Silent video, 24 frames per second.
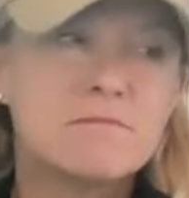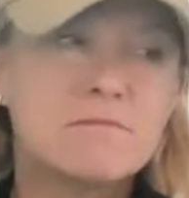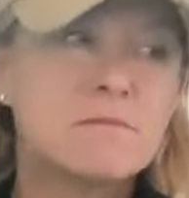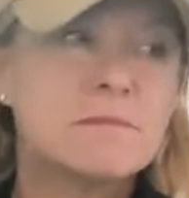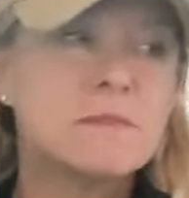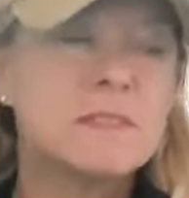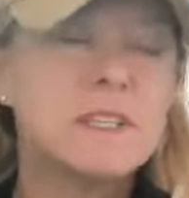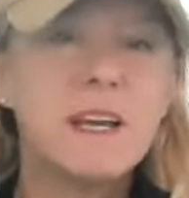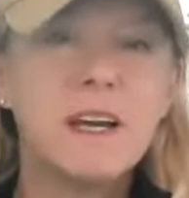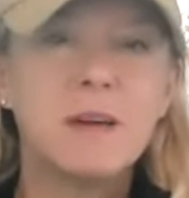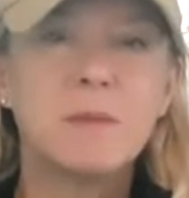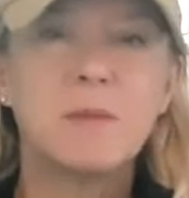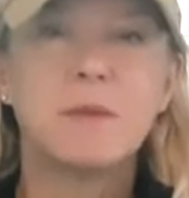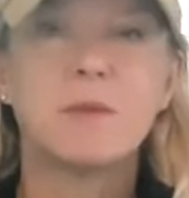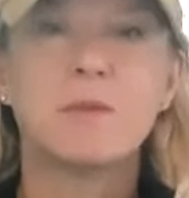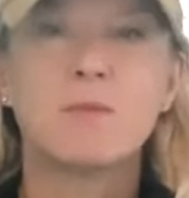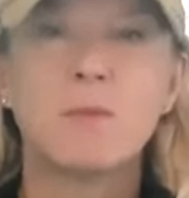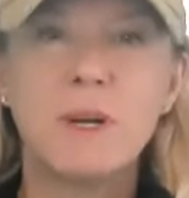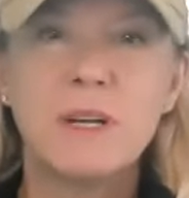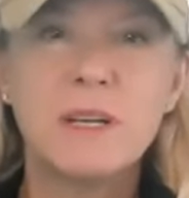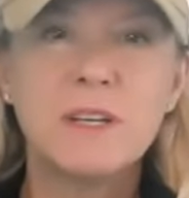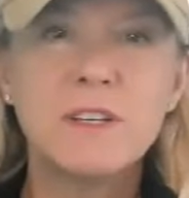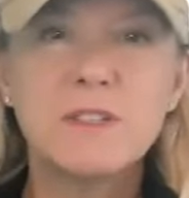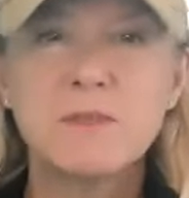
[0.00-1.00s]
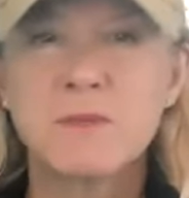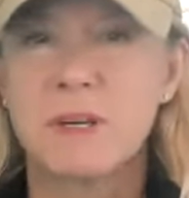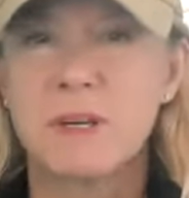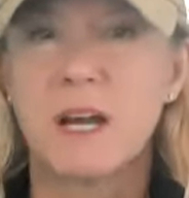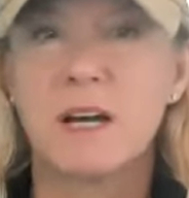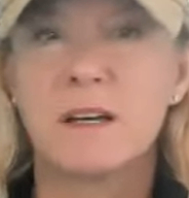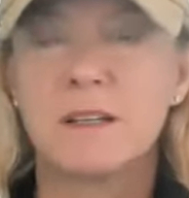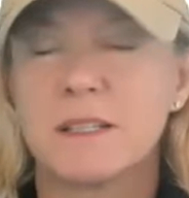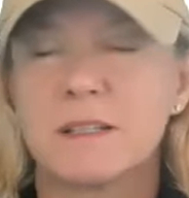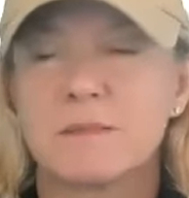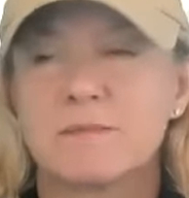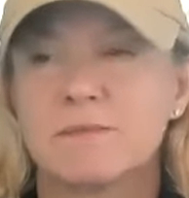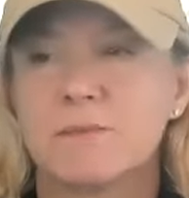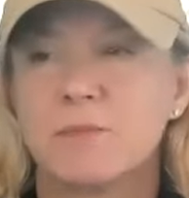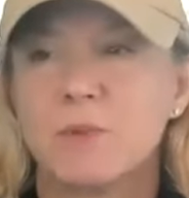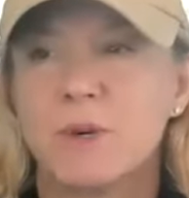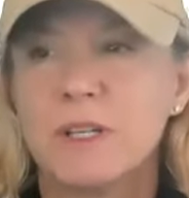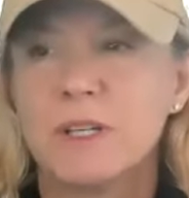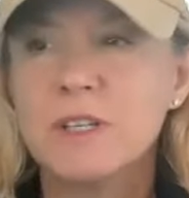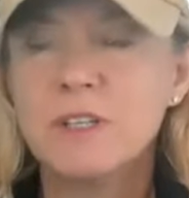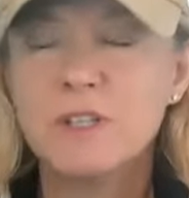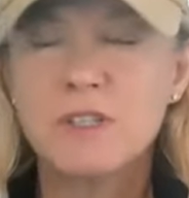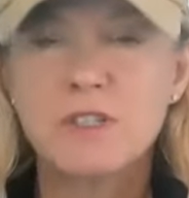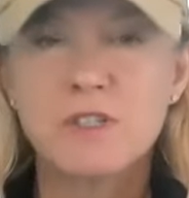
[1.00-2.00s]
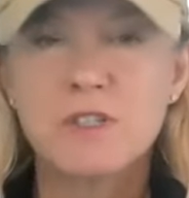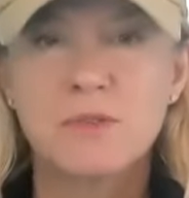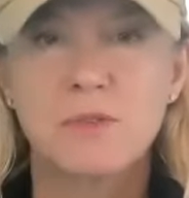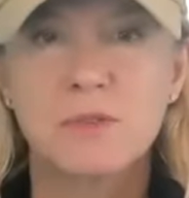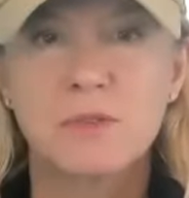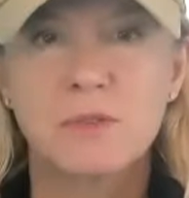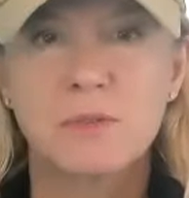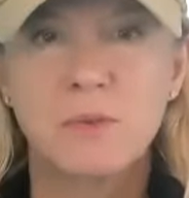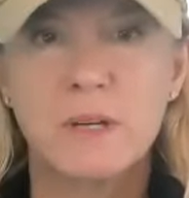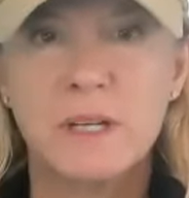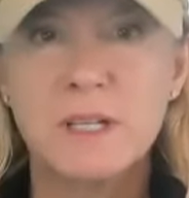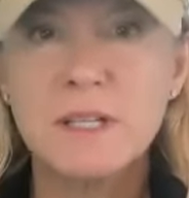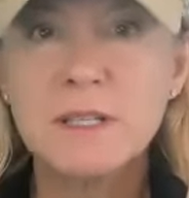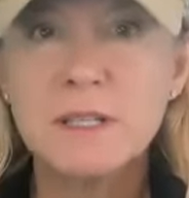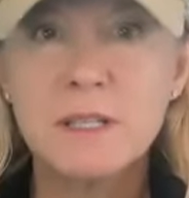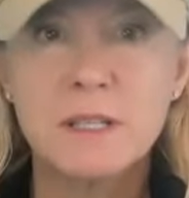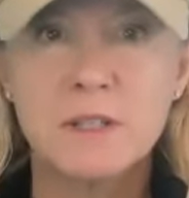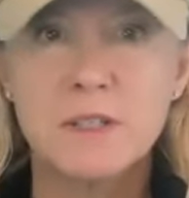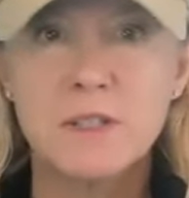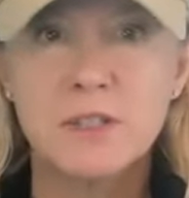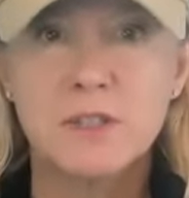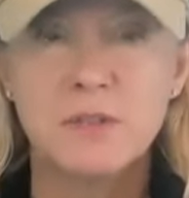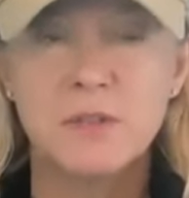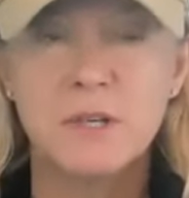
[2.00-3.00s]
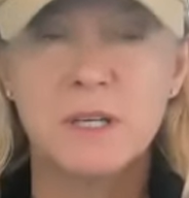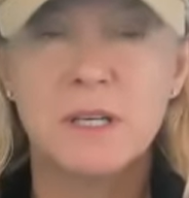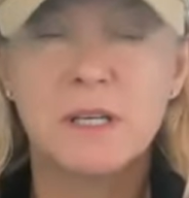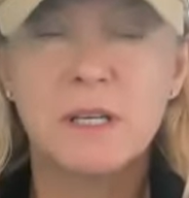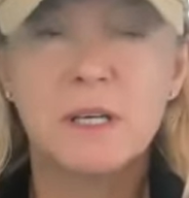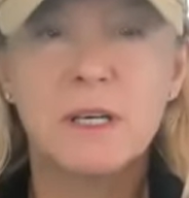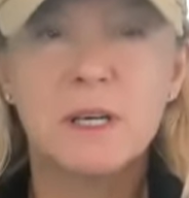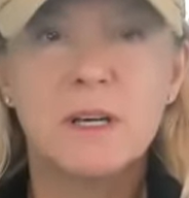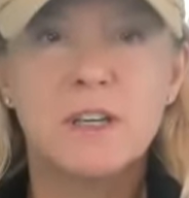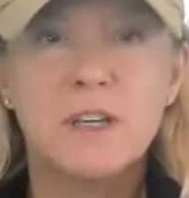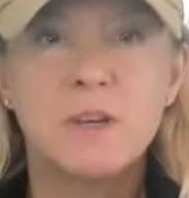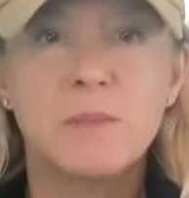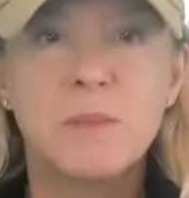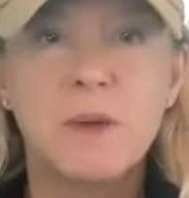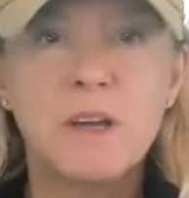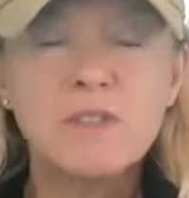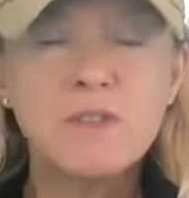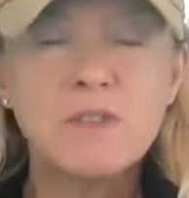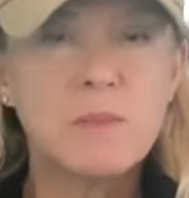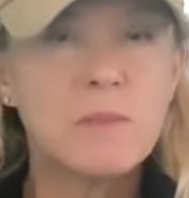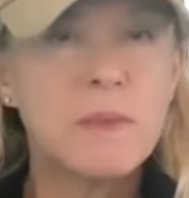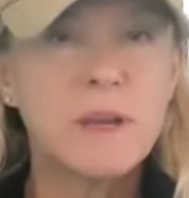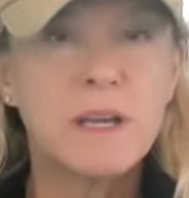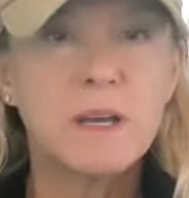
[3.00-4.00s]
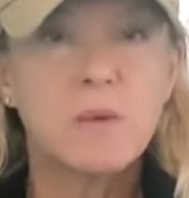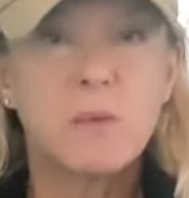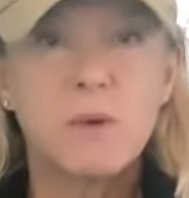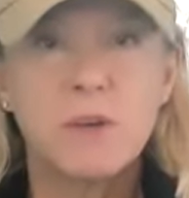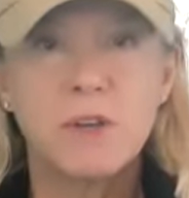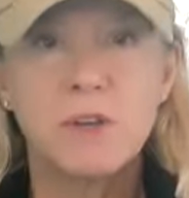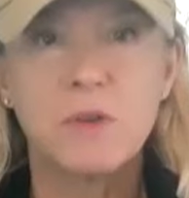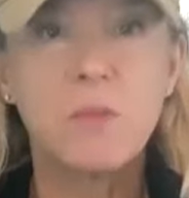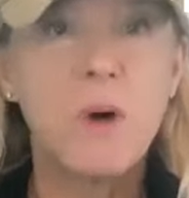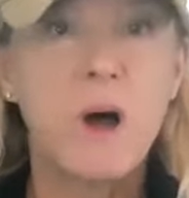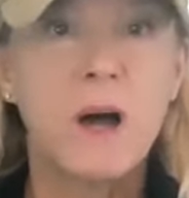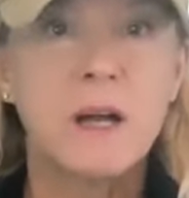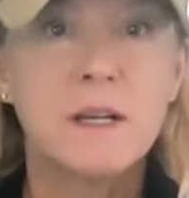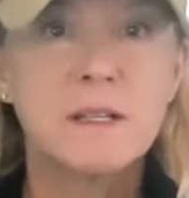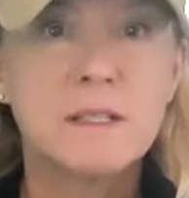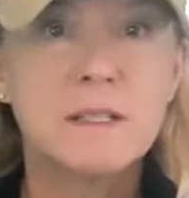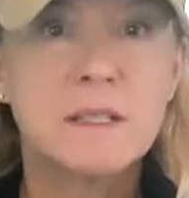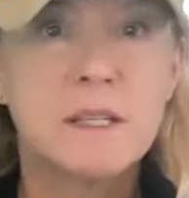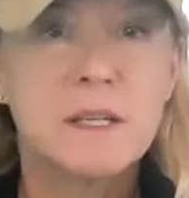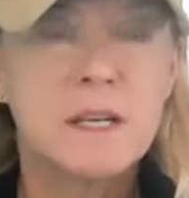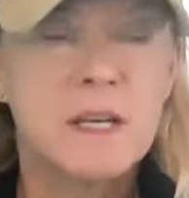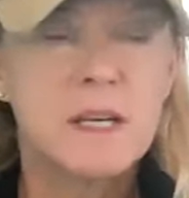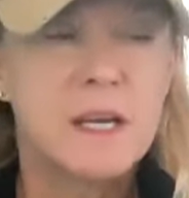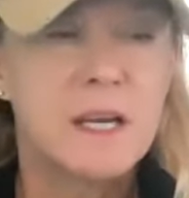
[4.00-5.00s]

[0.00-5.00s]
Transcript: Yeah, but what is reality? What is truth? What is history? You may as well make it what you want.